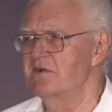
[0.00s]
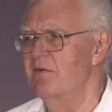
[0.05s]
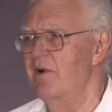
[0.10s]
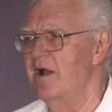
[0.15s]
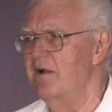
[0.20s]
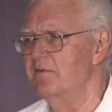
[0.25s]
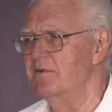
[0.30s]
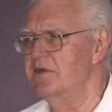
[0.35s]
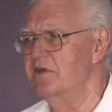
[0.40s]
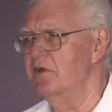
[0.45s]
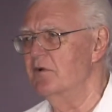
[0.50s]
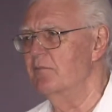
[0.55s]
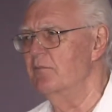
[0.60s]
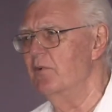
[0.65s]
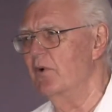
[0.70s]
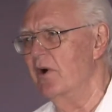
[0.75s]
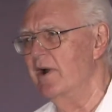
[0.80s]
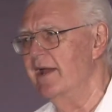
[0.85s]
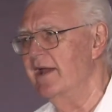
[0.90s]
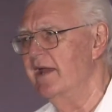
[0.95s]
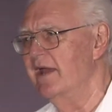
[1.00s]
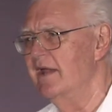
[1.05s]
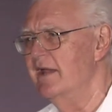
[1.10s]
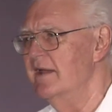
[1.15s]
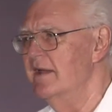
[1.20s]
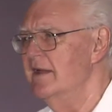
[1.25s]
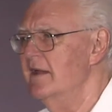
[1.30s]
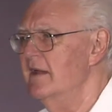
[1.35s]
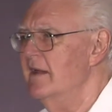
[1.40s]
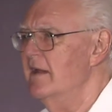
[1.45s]
around with your
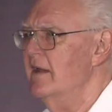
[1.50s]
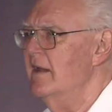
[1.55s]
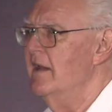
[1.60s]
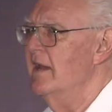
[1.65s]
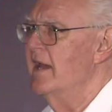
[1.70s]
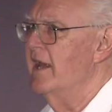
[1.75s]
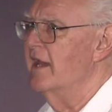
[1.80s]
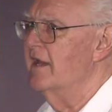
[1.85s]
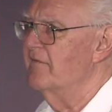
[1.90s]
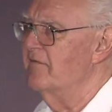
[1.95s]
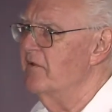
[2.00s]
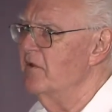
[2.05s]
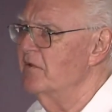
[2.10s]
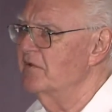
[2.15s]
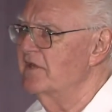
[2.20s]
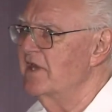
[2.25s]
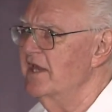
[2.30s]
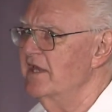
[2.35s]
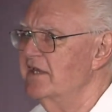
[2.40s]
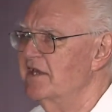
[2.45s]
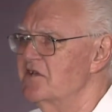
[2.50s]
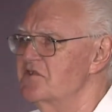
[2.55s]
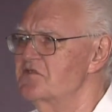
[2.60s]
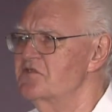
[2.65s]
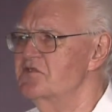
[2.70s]
brain. And if you think this